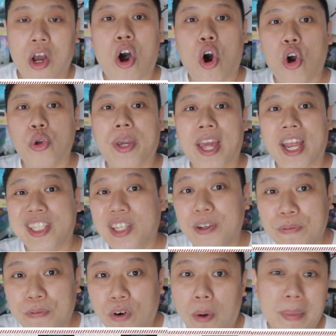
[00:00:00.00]
or you can actually
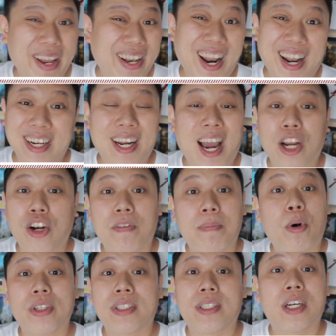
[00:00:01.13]
form another kind of
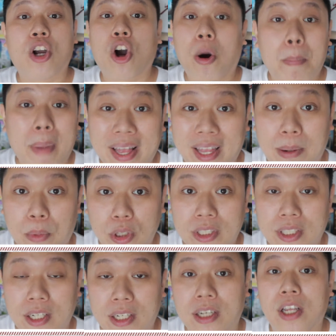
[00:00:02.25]
monster called Metal
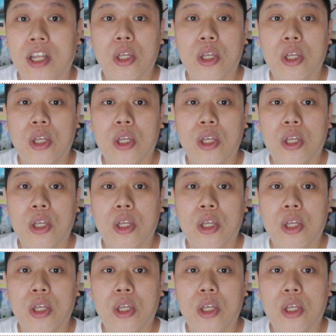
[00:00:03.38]
Monster.